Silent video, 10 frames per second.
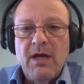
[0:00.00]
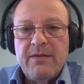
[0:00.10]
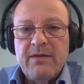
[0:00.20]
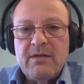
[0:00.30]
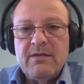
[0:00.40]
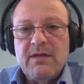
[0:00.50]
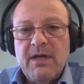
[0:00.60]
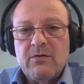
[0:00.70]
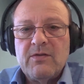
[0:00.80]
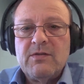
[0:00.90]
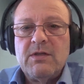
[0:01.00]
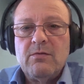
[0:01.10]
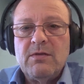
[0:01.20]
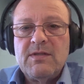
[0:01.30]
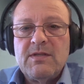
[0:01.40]
other diagnostic
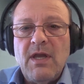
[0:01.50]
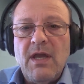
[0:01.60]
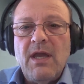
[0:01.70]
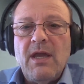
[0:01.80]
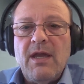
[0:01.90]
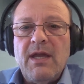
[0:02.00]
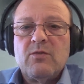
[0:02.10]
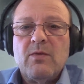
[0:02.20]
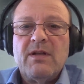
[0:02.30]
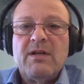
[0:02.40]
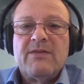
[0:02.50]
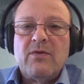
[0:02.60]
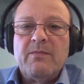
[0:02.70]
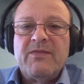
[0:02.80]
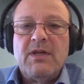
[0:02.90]
units as well as
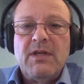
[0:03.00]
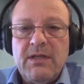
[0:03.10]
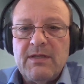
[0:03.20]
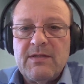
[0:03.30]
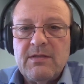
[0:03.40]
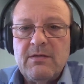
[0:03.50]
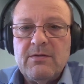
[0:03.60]
from the clinics,